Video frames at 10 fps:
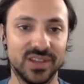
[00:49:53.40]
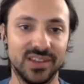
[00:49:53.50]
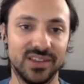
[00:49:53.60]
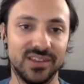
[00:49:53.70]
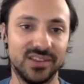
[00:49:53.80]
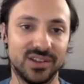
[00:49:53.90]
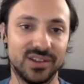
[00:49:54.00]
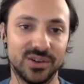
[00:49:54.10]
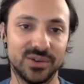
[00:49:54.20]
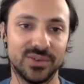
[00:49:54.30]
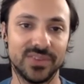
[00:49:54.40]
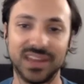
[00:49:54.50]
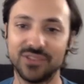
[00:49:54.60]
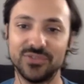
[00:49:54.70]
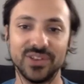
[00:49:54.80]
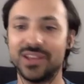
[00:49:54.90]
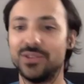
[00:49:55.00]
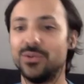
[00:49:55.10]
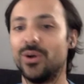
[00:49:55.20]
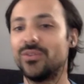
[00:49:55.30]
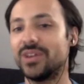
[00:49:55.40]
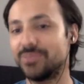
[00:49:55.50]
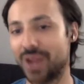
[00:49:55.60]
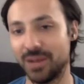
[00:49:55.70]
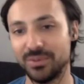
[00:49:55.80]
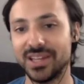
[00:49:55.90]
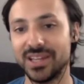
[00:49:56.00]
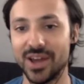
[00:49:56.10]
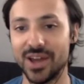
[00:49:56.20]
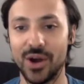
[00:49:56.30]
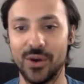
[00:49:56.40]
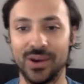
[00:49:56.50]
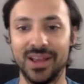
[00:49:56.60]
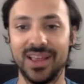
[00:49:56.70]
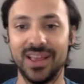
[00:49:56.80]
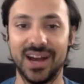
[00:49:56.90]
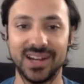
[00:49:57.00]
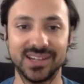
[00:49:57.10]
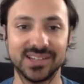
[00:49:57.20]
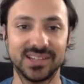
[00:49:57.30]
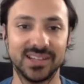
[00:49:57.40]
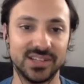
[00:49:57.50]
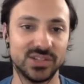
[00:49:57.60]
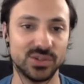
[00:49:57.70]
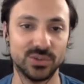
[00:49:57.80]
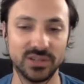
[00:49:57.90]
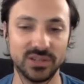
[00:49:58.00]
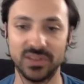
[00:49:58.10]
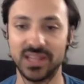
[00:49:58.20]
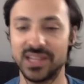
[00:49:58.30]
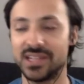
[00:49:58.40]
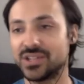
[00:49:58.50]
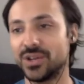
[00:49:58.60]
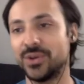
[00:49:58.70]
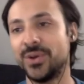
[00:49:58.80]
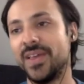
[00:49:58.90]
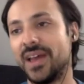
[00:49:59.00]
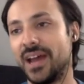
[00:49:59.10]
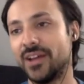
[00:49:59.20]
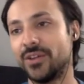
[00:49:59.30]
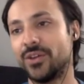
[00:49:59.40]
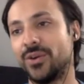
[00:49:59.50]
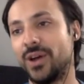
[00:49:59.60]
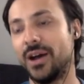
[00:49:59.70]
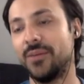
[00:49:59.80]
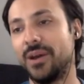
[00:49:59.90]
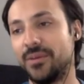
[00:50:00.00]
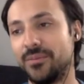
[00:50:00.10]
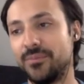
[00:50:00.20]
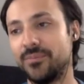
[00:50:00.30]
that I feel like you already probably know, honestly, intuitively. So I don't know. I'm